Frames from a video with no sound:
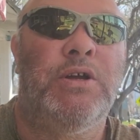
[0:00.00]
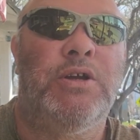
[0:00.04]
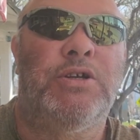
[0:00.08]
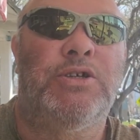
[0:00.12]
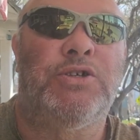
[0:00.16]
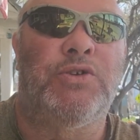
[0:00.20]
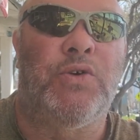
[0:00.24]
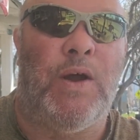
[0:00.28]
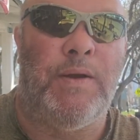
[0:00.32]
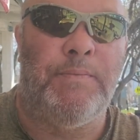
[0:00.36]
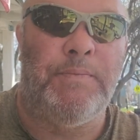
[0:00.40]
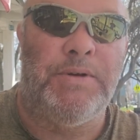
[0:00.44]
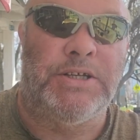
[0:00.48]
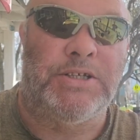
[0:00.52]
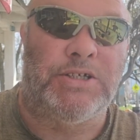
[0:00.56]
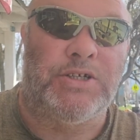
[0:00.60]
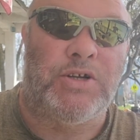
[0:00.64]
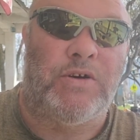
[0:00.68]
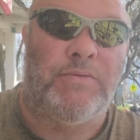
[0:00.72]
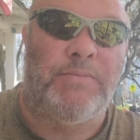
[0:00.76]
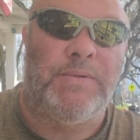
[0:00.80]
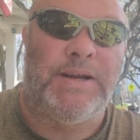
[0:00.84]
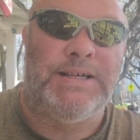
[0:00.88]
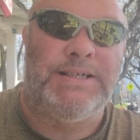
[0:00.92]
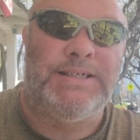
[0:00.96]
So I'm going to
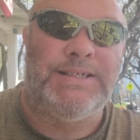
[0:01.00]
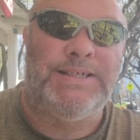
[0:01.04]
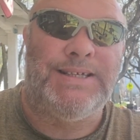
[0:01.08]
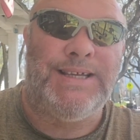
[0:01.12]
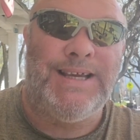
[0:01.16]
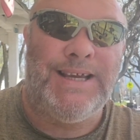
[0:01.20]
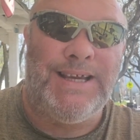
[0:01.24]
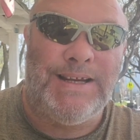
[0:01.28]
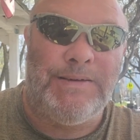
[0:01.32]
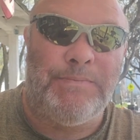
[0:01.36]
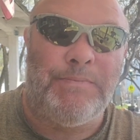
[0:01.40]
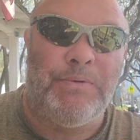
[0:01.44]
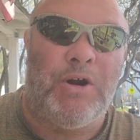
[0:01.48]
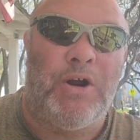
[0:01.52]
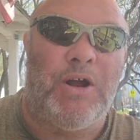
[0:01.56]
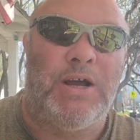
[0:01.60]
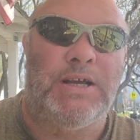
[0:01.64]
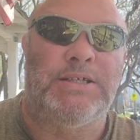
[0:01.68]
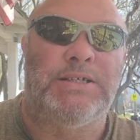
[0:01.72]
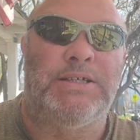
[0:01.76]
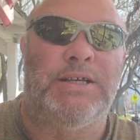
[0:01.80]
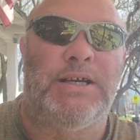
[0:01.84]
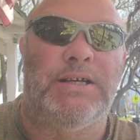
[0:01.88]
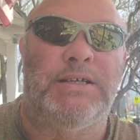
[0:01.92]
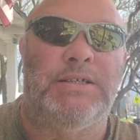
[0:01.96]
start my seed
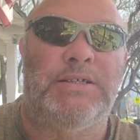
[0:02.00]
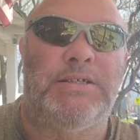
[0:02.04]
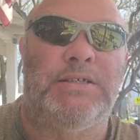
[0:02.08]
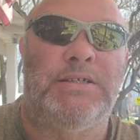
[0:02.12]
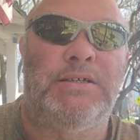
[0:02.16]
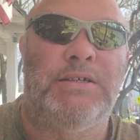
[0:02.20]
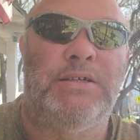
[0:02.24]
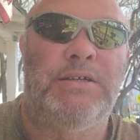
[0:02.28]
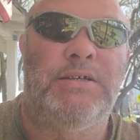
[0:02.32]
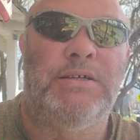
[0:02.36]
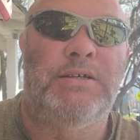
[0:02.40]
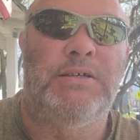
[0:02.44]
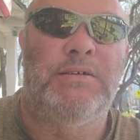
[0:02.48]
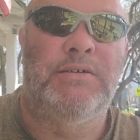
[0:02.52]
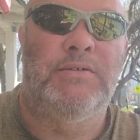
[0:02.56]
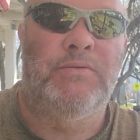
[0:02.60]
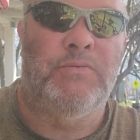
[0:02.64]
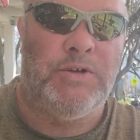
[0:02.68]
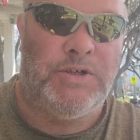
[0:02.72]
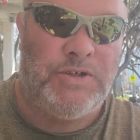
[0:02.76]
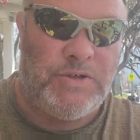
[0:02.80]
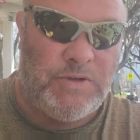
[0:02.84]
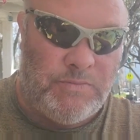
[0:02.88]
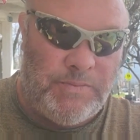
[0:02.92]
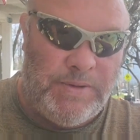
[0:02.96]
process,
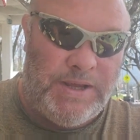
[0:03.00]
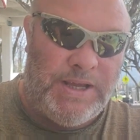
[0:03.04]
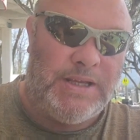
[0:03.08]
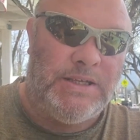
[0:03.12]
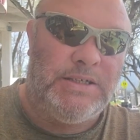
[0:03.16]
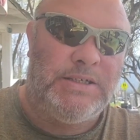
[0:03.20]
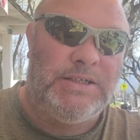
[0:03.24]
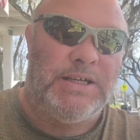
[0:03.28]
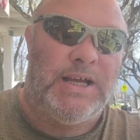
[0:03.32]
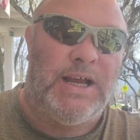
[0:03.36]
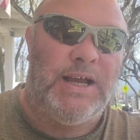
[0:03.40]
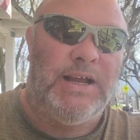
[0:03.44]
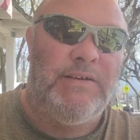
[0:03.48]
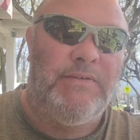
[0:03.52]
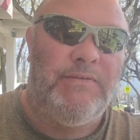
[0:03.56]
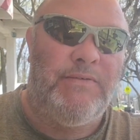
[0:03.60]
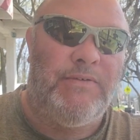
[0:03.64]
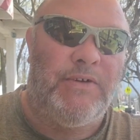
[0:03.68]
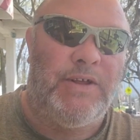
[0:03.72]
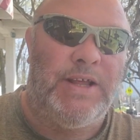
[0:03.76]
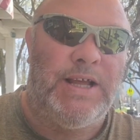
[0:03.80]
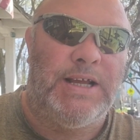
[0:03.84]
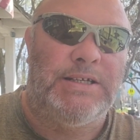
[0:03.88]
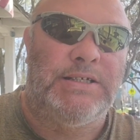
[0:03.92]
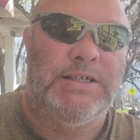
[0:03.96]
which will be inside
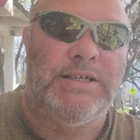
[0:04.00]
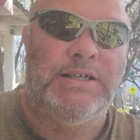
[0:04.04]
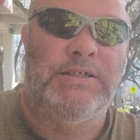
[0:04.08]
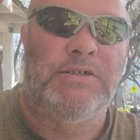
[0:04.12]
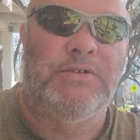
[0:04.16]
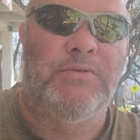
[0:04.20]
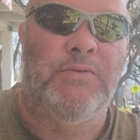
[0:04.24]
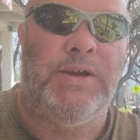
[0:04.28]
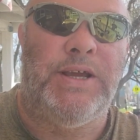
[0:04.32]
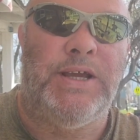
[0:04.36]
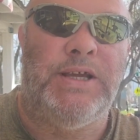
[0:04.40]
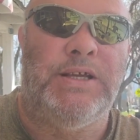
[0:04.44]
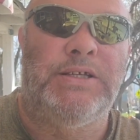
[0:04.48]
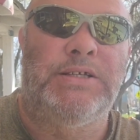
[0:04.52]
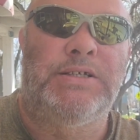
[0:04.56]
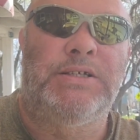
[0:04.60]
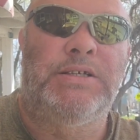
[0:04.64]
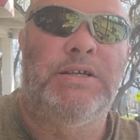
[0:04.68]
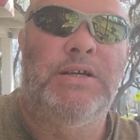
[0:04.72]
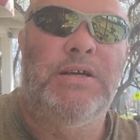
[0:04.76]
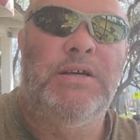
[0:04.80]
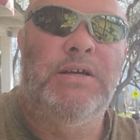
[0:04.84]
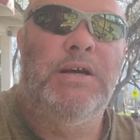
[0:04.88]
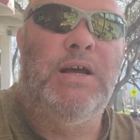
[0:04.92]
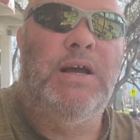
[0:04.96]
for that 6 weeks,
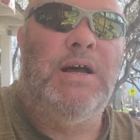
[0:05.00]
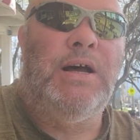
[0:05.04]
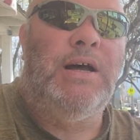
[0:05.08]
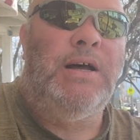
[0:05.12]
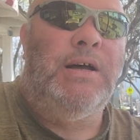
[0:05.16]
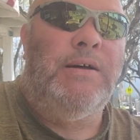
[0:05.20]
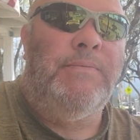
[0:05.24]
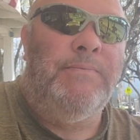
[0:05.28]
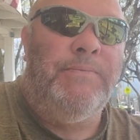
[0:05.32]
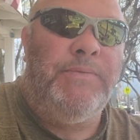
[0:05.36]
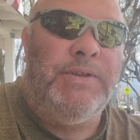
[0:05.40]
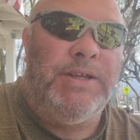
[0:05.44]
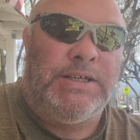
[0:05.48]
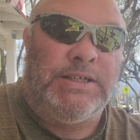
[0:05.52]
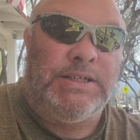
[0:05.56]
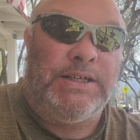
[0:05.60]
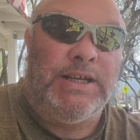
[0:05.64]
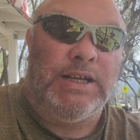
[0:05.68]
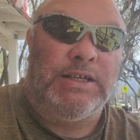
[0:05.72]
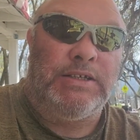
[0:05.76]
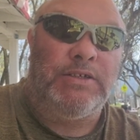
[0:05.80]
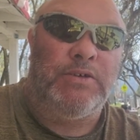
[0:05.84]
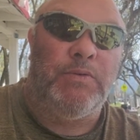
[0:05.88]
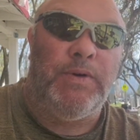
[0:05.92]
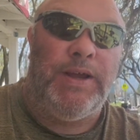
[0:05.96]
this
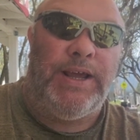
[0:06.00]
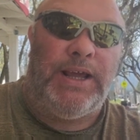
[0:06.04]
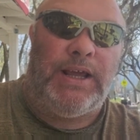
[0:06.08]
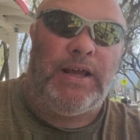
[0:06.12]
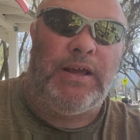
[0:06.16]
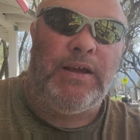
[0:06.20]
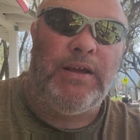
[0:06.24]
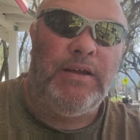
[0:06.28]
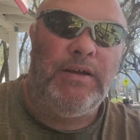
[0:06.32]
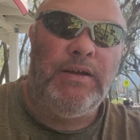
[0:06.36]
next week.